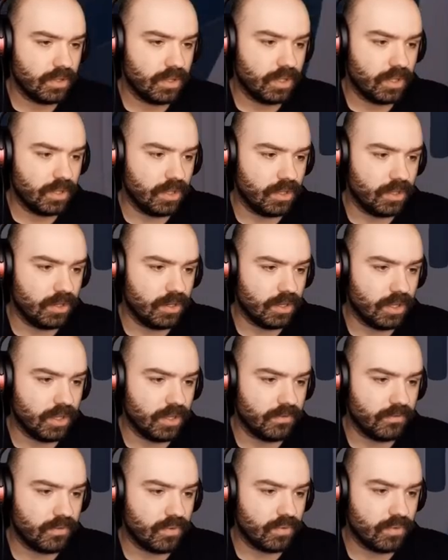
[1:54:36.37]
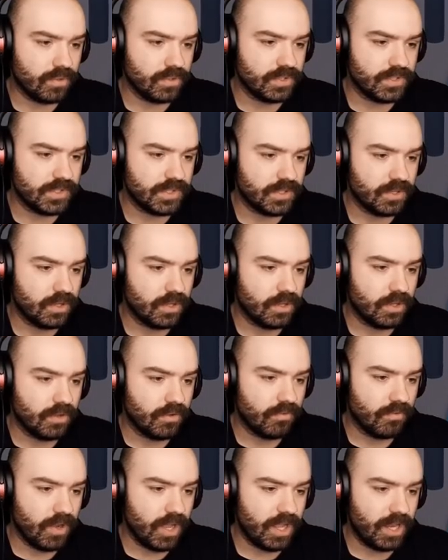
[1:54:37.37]
And I have quartz
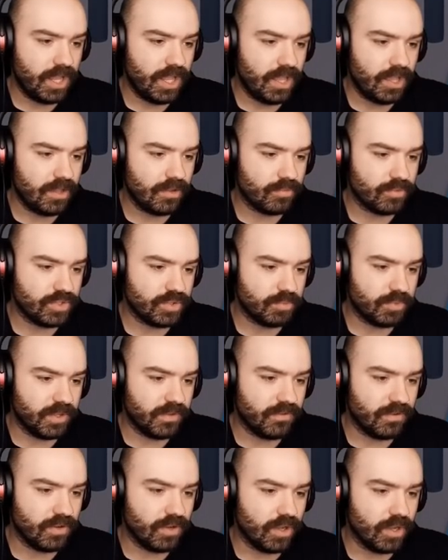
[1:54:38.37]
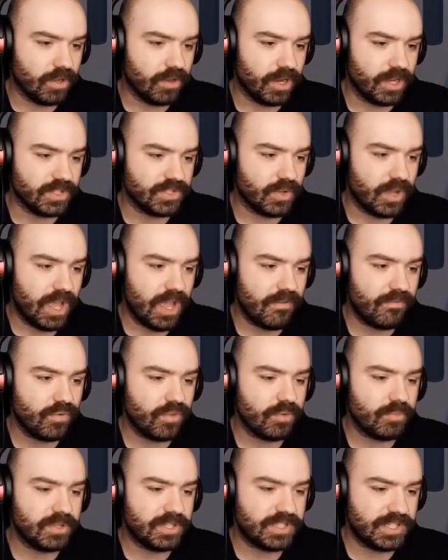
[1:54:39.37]
right here, would you believe it or not? Alright, so I have all
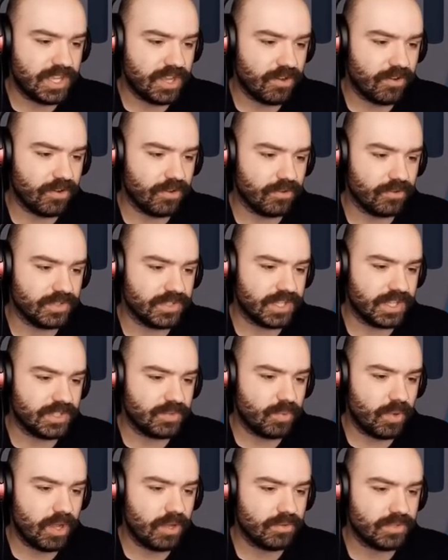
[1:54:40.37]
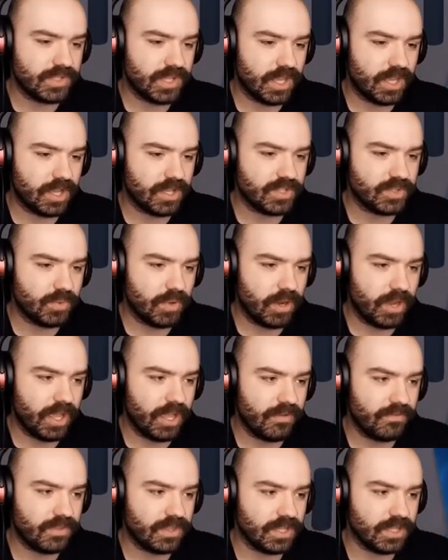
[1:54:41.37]
the materials. That's why I was like, I swear I
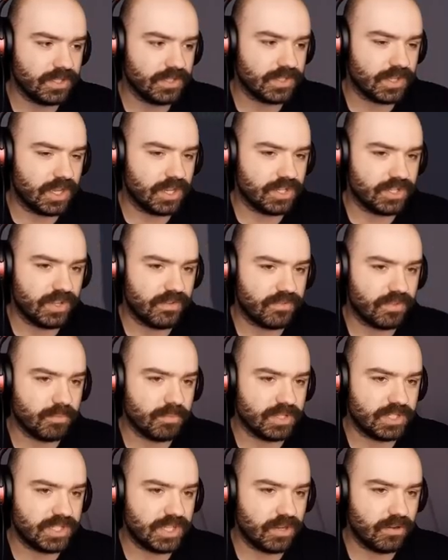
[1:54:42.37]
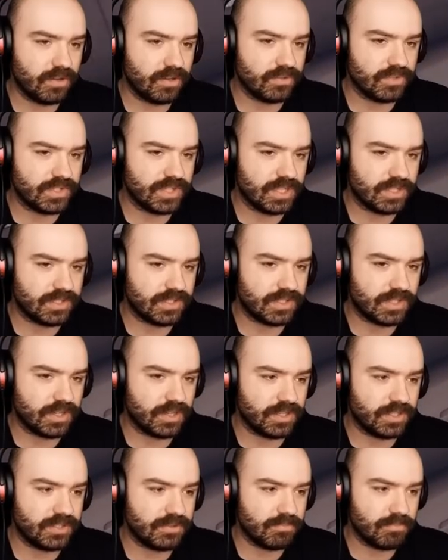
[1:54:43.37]
have these. I just have the materials
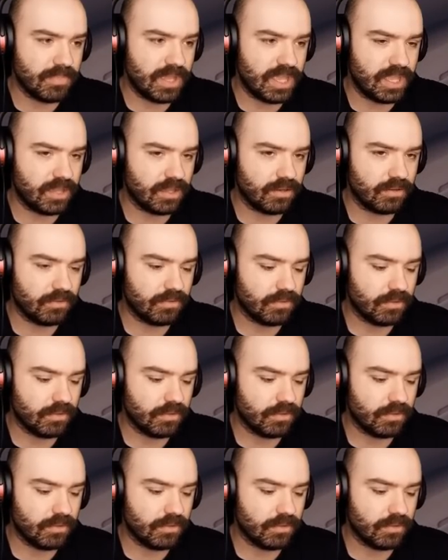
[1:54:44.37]
necessary to make it.